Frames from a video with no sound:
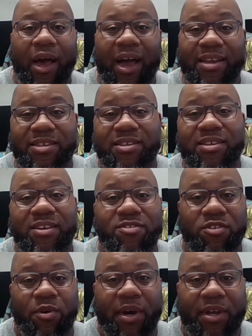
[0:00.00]
I did
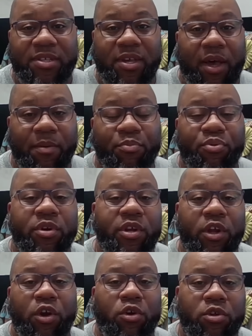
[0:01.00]
so at a time
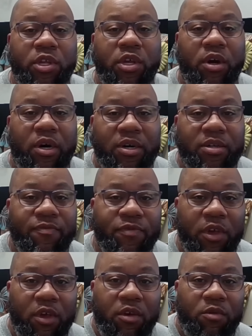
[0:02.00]
pretty early on
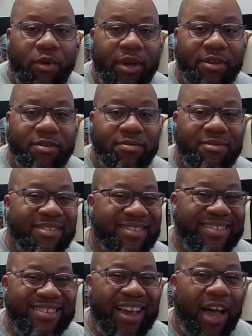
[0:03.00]
when
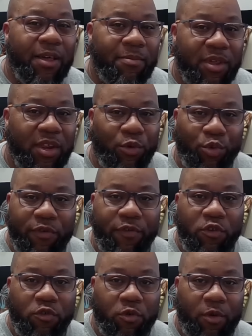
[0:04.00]
not many
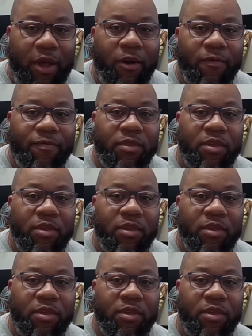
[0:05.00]
reviews were out.